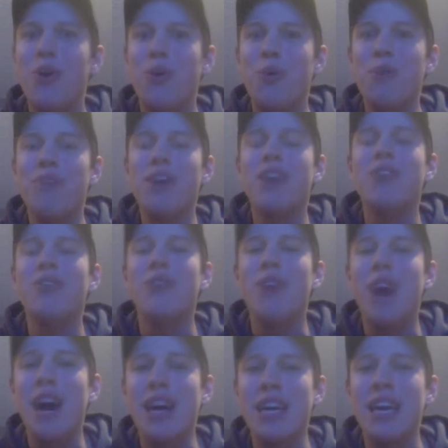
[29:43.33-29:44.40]
we've got a
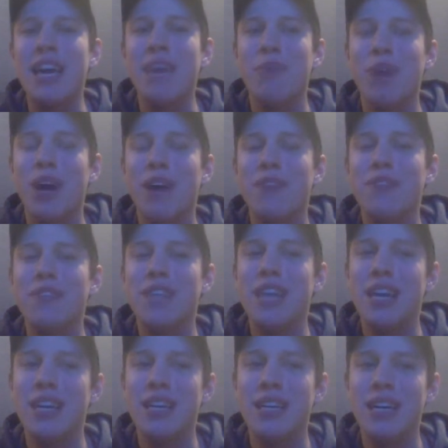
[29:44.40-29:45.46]
lot of game left,
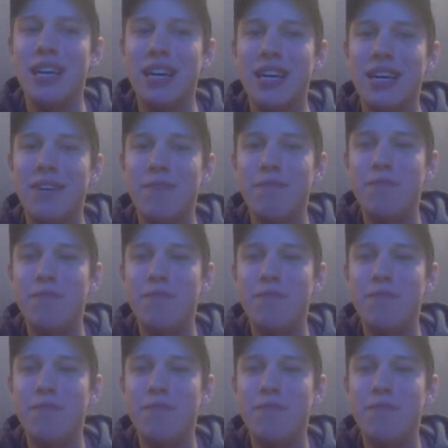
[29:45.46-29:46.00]
and I